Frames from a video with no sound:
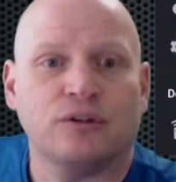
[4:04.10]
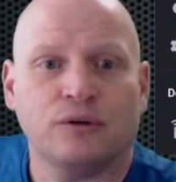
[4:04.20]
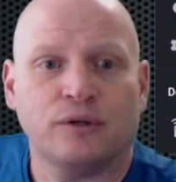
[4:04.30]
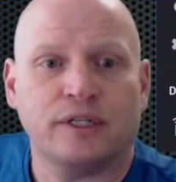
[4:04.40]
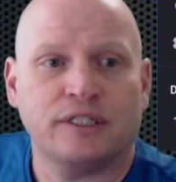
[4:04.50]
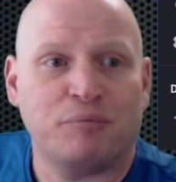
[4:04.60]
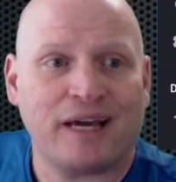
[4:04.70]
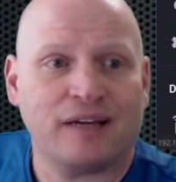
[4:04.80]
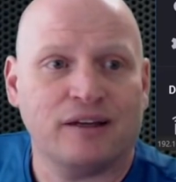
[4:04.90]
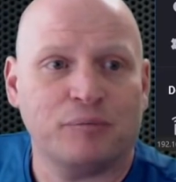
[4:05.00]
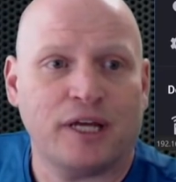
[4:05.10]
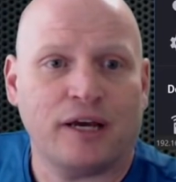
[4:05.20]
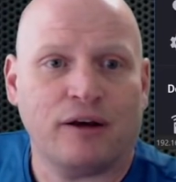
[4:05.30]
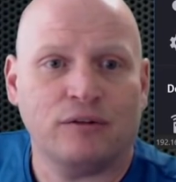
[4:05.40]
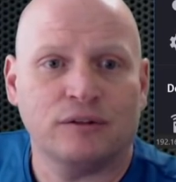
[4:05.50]
So it's back up
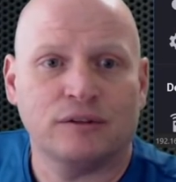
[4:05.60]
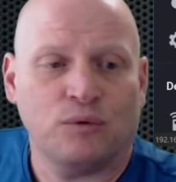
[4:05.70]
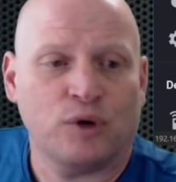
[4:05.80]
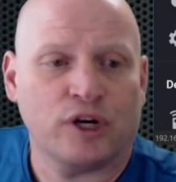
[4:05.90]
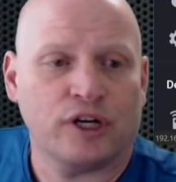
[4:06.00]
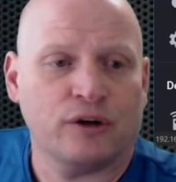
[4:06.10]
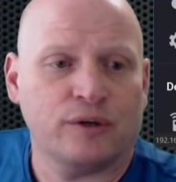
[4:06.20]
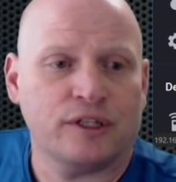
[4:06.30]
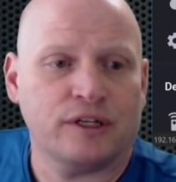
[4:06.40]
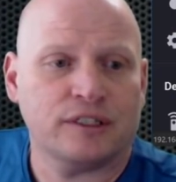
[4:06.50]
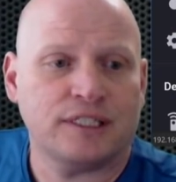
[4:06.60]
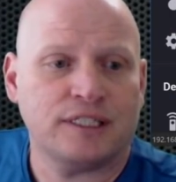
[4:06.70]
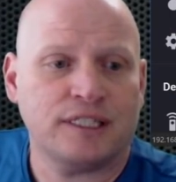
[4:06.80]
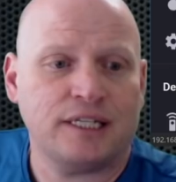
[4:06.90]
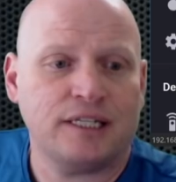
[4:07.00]
now. We're going to go in there and
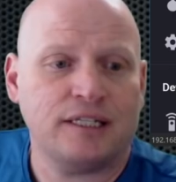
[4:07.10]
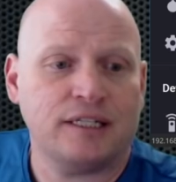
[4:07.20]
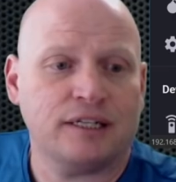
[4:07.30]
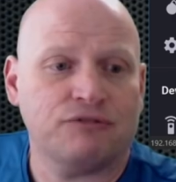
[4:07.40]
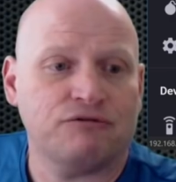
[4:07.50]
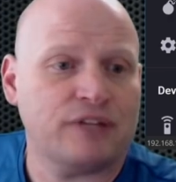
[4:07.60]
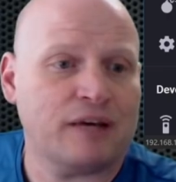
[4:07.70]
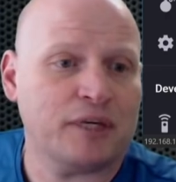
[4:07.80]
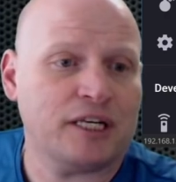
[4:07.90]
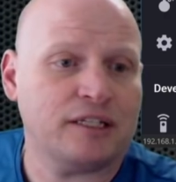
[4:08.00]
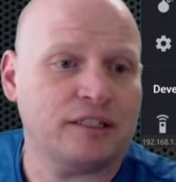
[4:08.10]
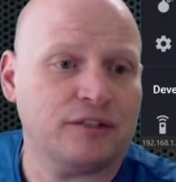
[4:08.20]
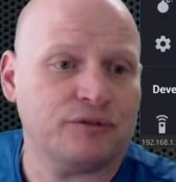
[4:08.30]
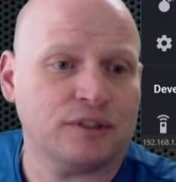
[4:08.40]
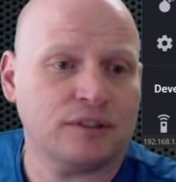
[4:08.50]
see if that made any
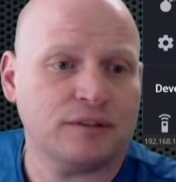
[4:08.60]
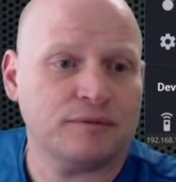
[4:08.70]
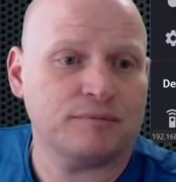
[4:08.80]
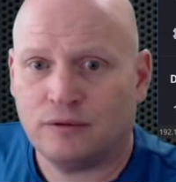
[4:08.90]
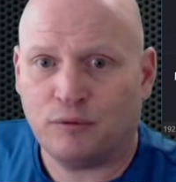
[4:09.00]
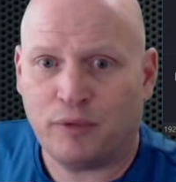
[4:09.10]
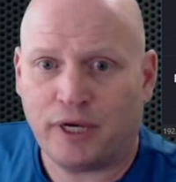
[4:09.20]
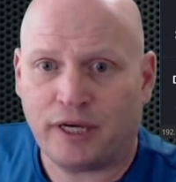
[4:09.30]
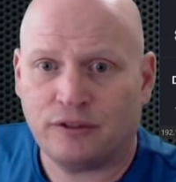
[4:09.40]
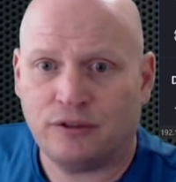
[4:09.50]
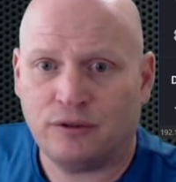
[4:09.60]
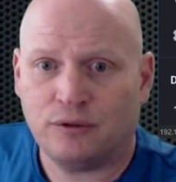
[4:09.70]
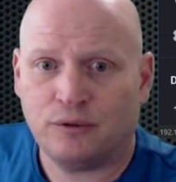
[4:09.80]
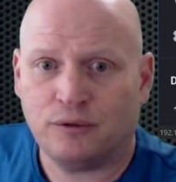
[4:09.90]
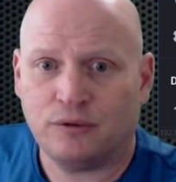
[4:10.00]
difference. So back
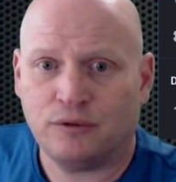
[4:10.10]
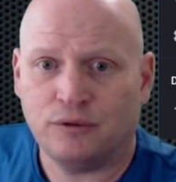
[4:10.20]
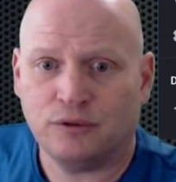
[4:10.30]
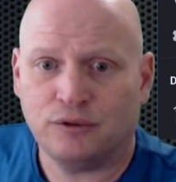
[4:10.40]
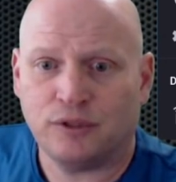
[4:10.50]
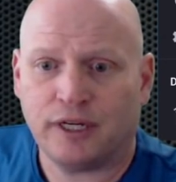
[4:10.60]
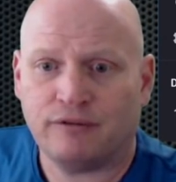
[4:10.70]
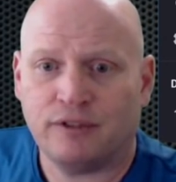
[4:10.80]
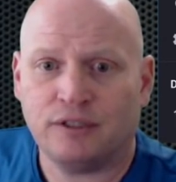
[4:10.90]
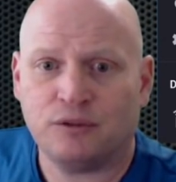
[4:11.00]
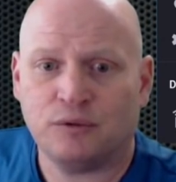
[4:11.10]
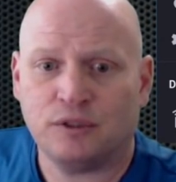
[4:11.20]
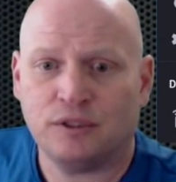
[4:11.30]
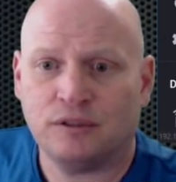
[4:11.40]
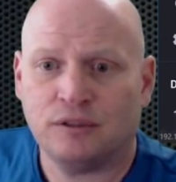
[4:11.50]
to Google Drive, this one,